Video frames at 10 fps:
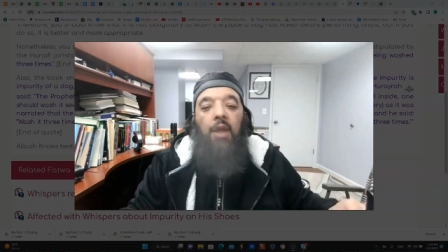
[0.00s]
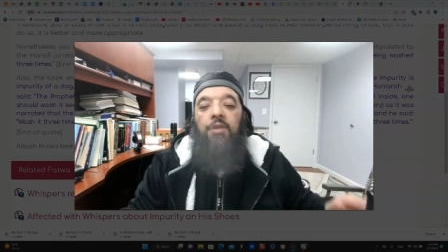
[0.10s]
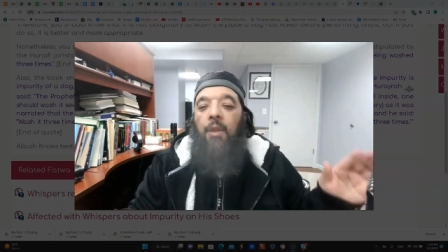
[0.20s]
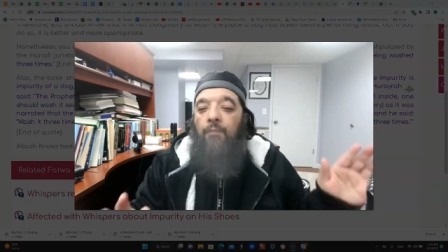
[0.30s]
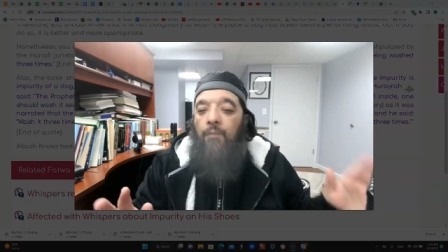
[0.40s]

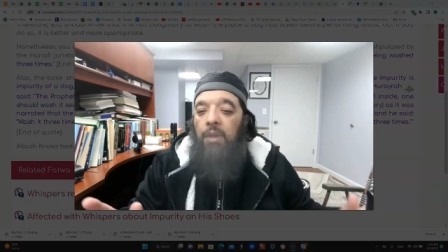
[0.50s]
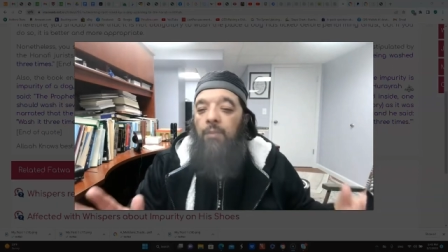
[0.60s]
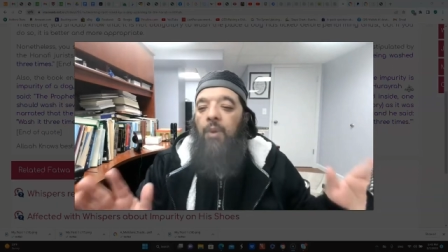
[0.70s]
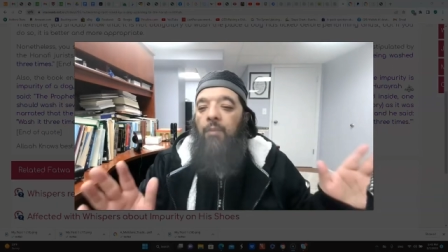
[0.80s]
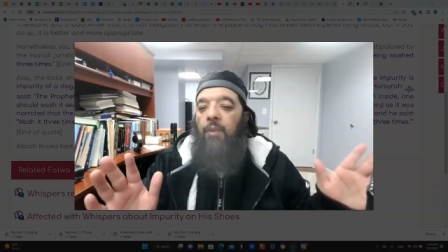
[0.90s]
The
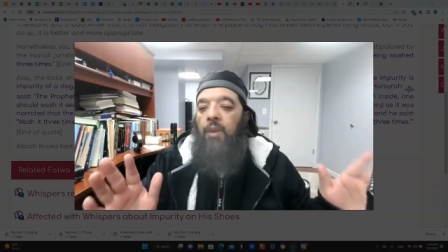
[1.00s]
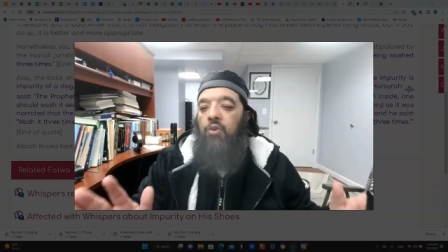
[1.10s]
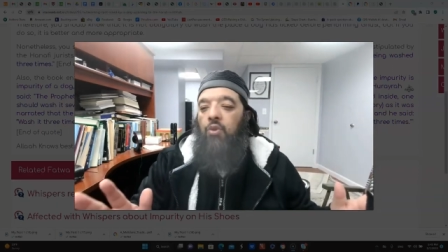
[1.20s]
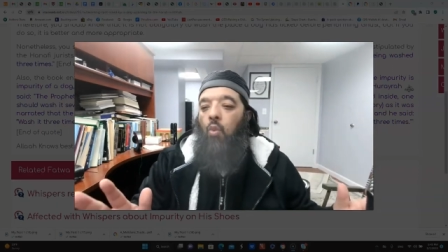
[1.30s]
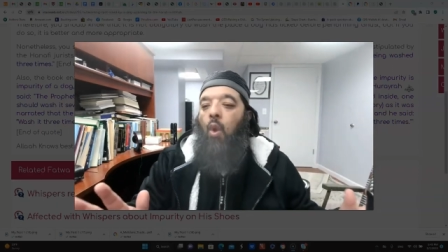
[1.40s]
minimum
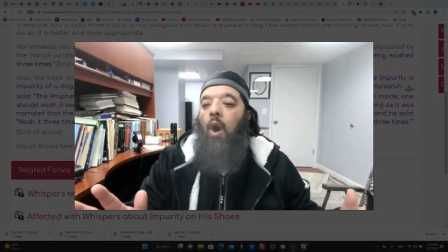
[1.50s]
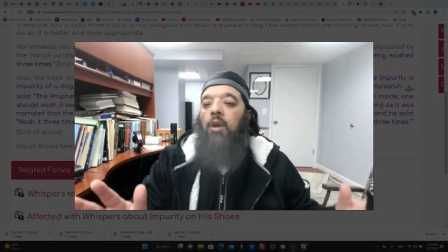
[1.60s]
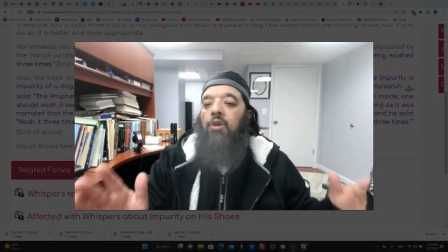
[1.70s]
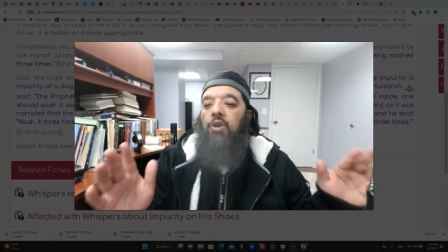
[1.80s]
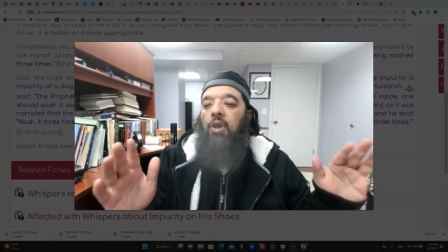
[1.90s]
to
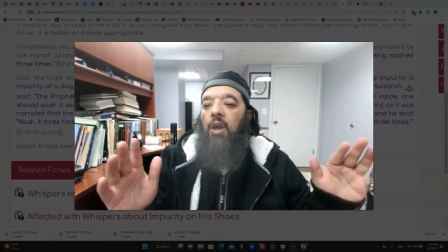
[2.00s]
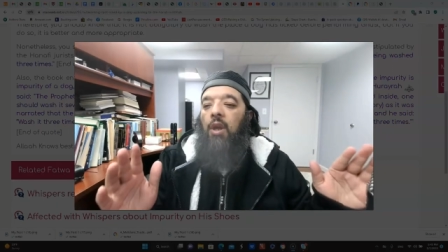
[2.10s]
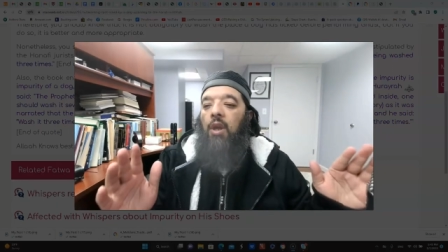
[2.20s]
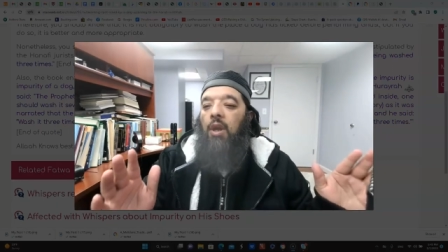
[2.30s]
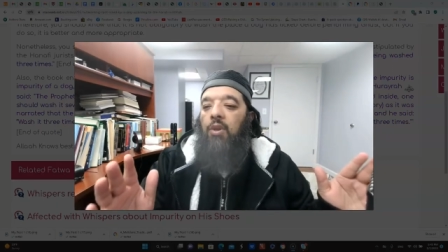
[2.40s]
wash
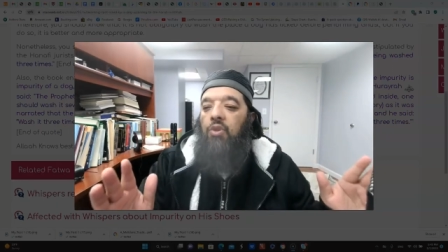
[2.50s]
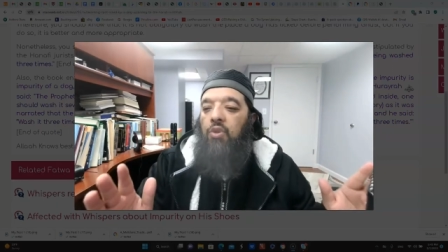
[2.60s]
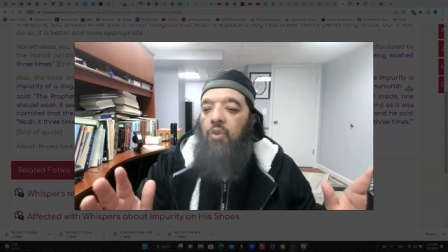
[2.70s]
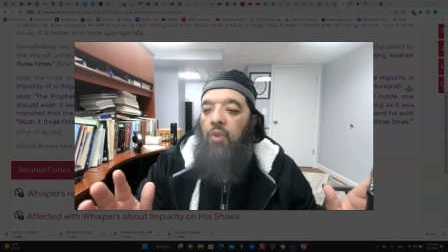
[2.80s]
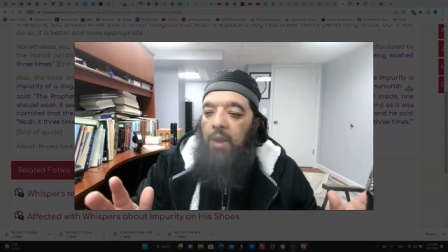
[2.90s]

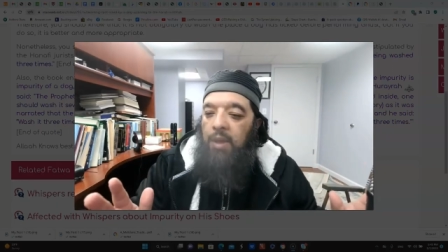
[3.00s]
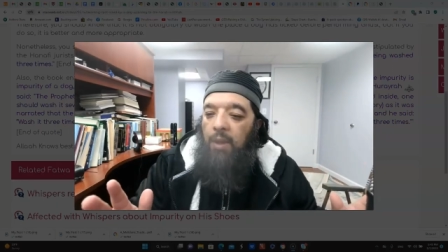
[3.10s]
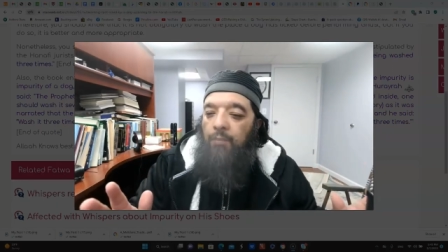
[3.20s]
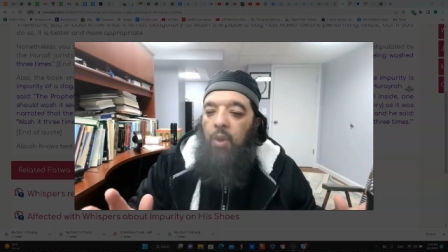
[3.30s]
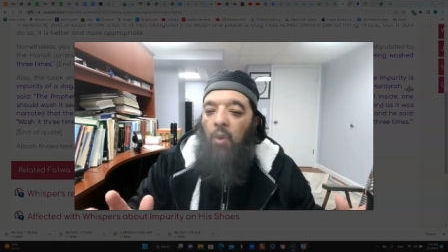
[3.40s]
to an
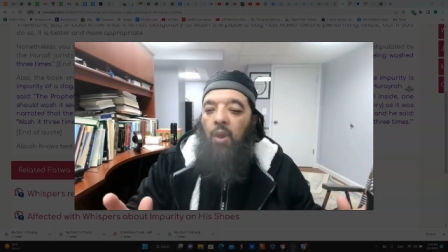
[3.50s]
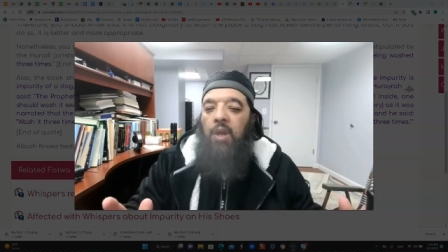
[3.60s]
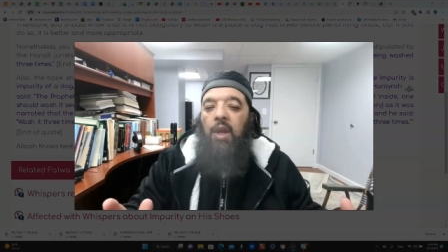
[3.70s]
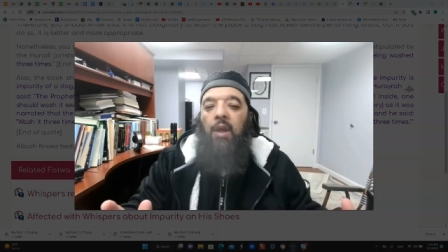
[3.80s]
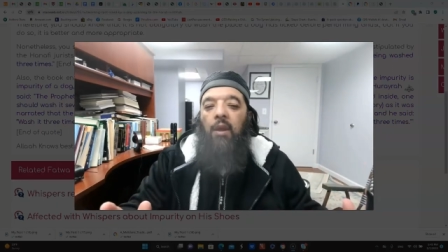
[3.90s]

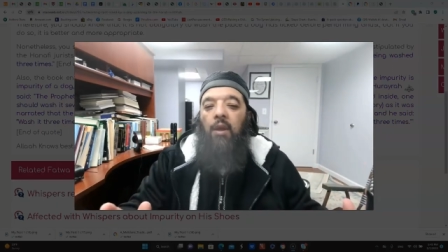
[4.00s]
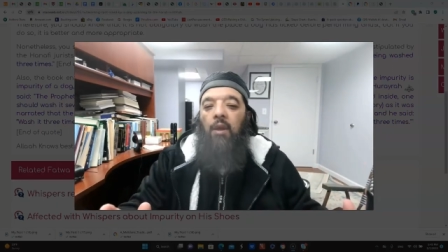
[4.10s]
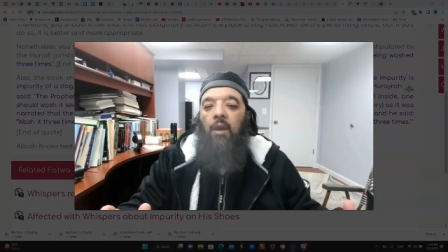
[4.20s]
impurity